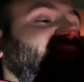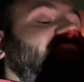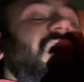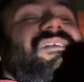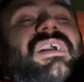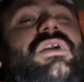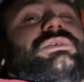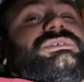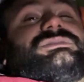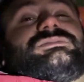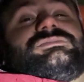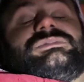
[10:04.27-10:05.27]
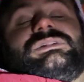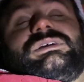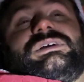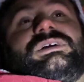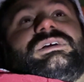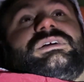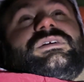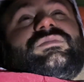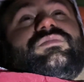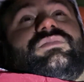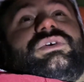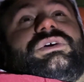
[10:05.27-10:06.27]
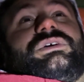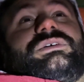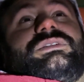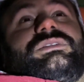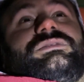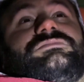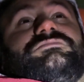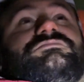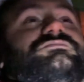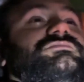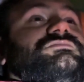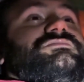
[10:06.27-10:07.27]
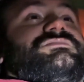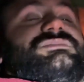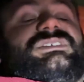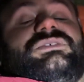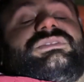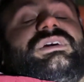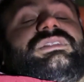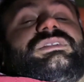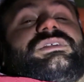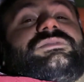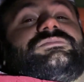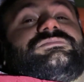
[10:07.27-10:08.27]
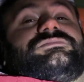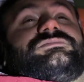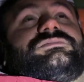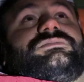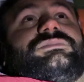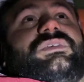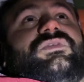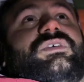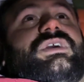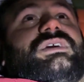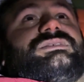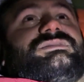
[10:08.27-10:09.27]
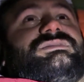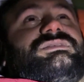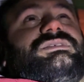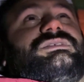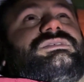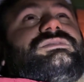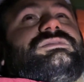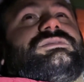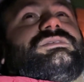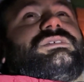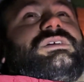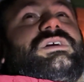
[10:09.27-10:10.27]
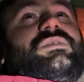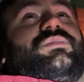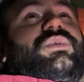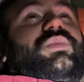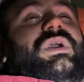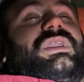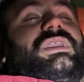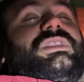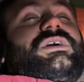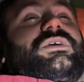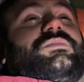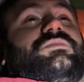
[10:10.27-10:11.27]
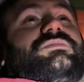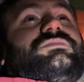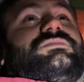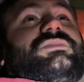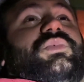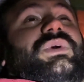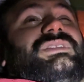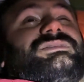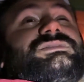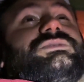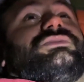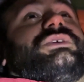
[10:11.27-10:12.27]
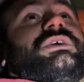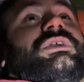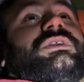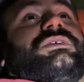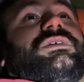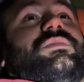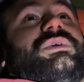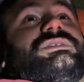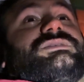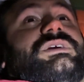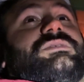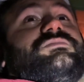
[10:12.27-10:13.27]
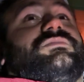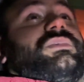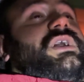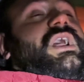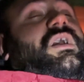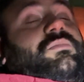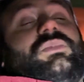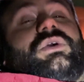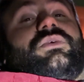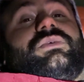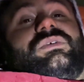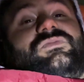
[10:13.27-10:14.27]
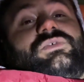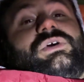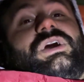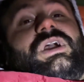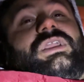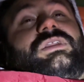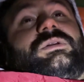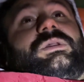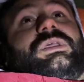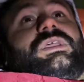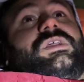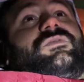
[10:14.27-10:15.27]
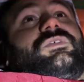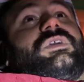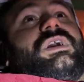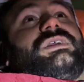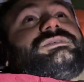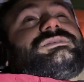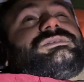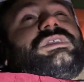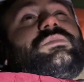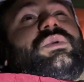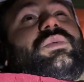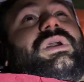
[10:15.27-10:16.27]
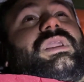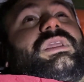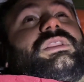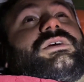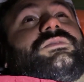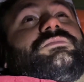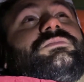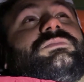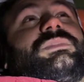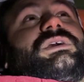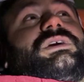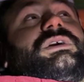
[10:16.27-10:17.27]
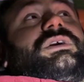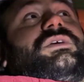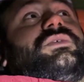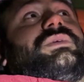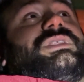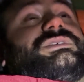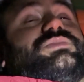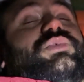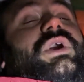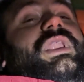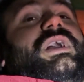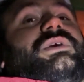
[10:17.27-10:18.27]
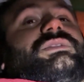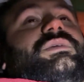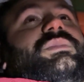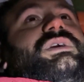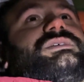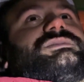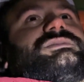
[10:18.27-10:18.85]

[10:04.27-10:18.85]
5 hours. But till then, if you guys see me waking up when it's still dark, it means I am going for a hike. If you guys see me waking up when it's bright out, it means